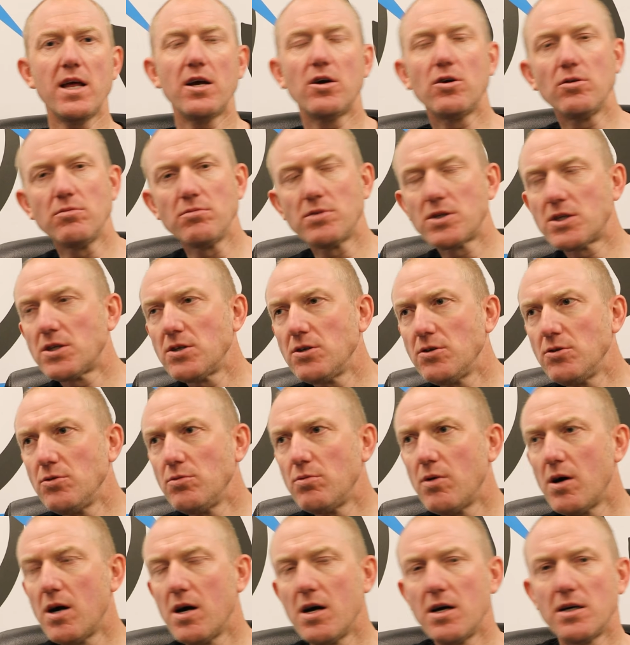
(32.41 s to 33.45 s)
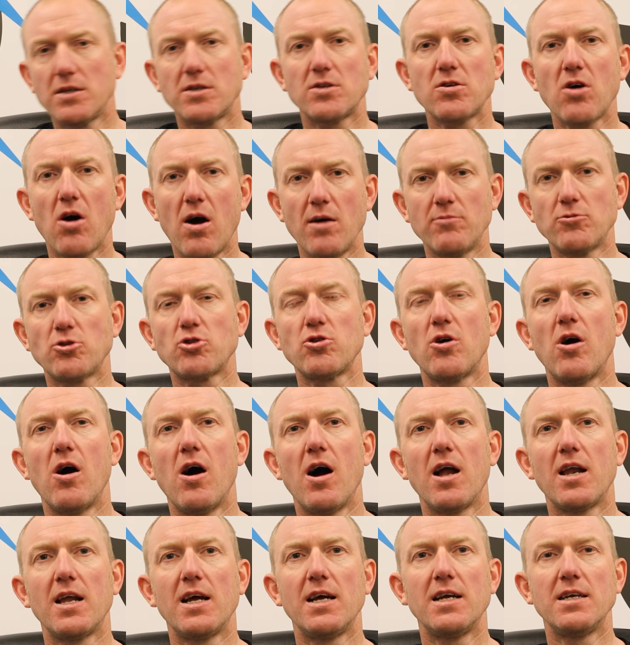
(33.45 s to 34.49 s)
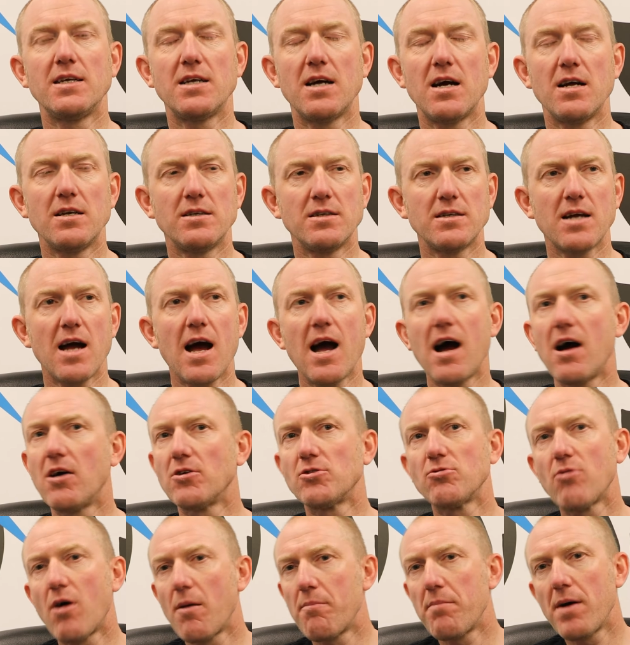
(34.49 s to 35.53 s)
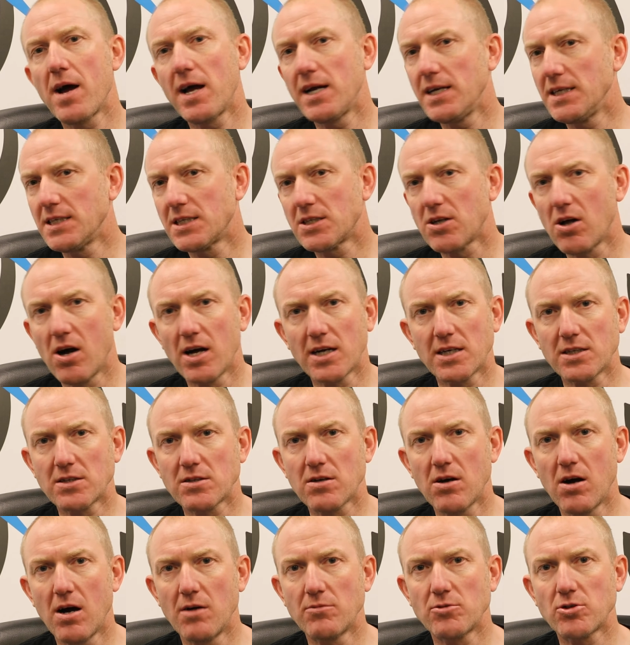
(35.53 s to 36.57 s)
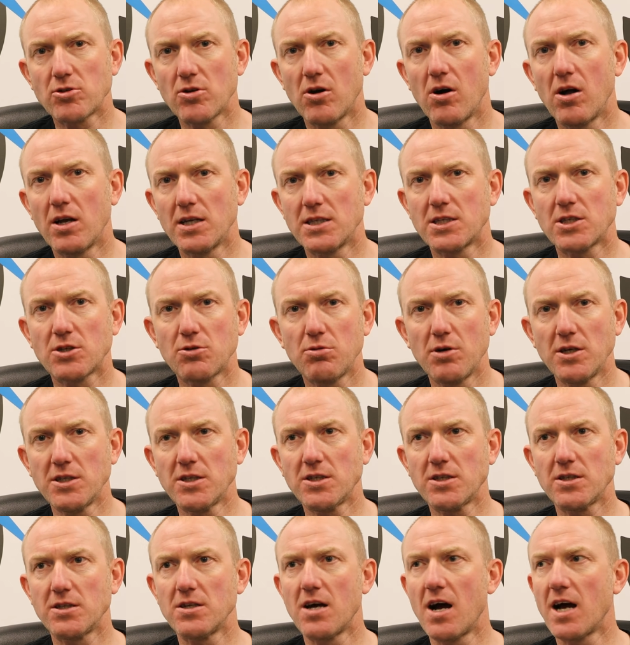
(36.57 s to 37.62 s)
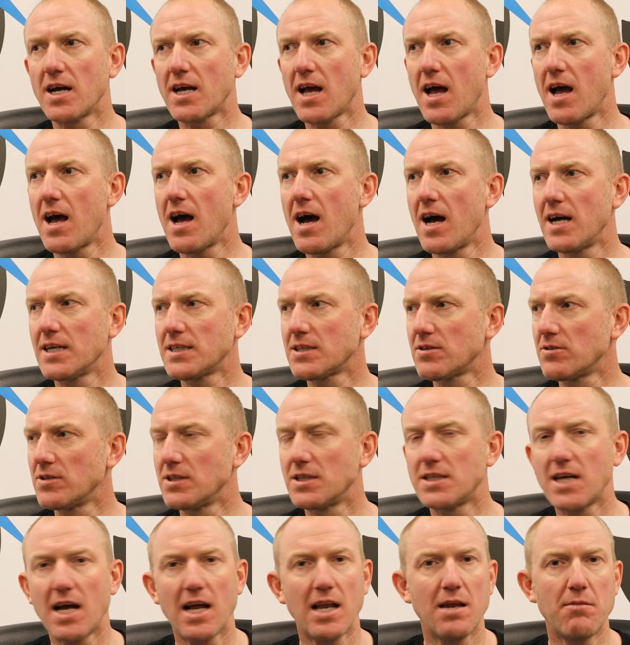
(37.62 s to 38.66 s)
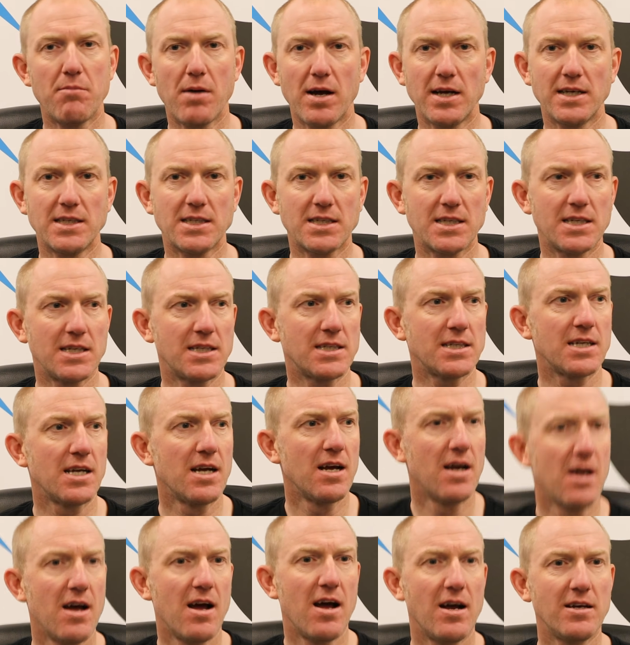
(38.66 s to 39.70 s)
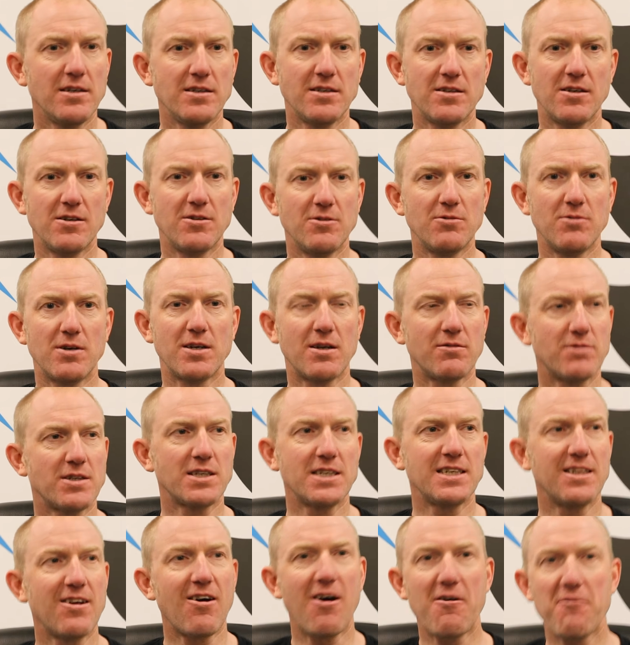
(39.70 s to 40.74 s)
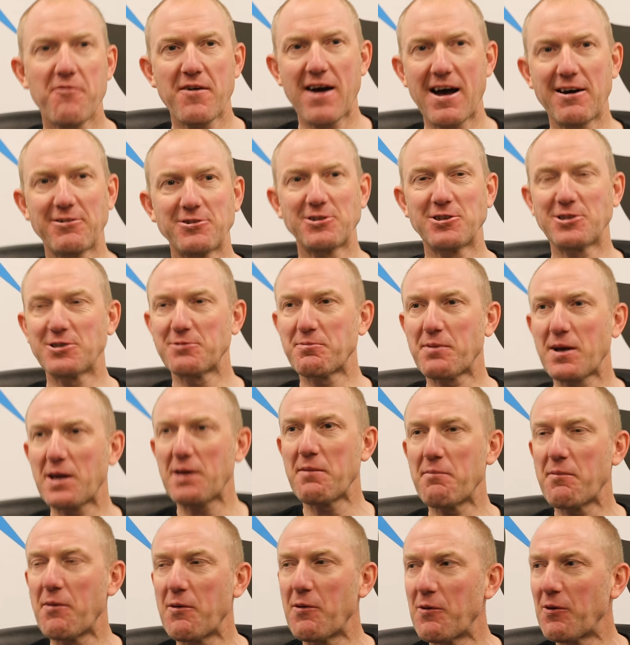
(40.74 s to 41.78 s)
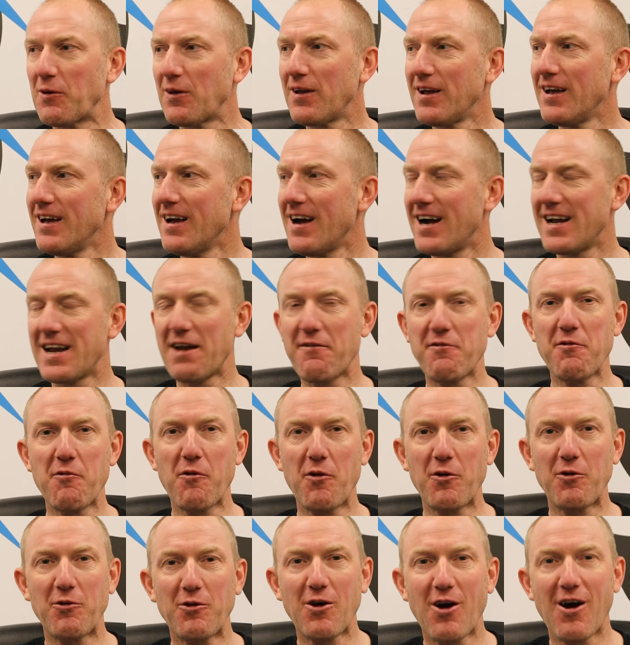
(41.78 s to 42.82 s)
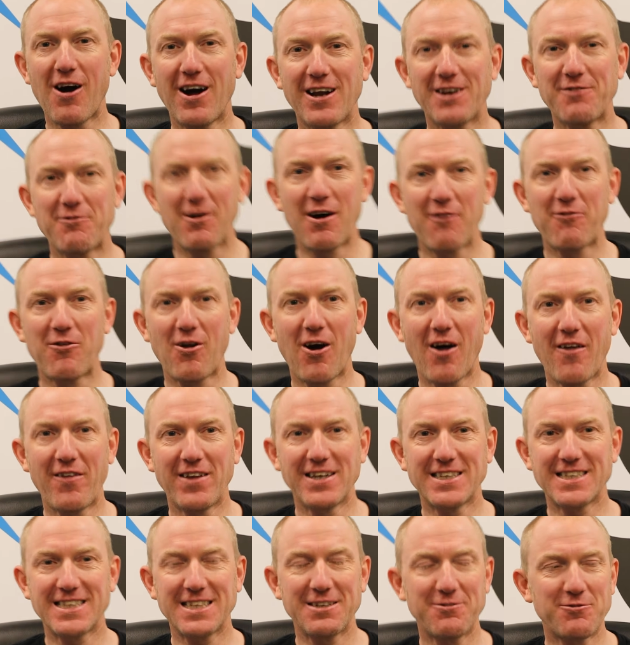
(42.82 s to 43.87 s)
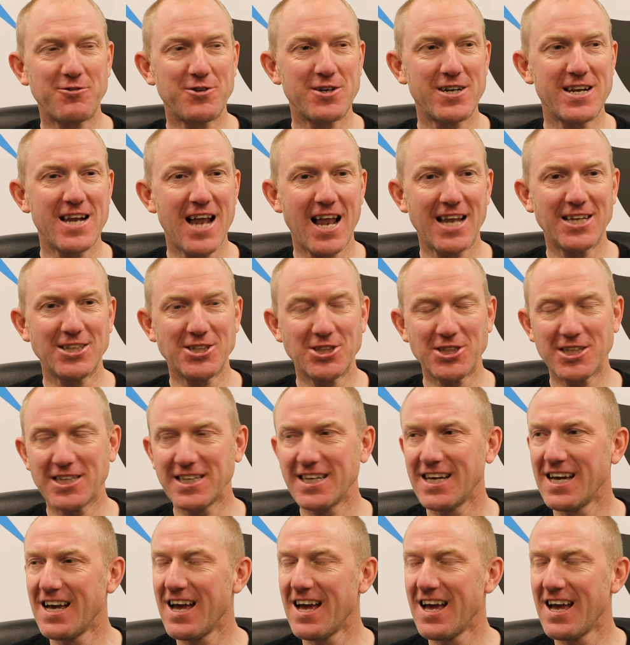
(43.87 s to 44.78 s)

it comes to time trialing and how do I pace like a time trial, it's a question that I get asked on a daily basis, you know, and I've seen like thousands of people and everyone will kind of have like this different analogy.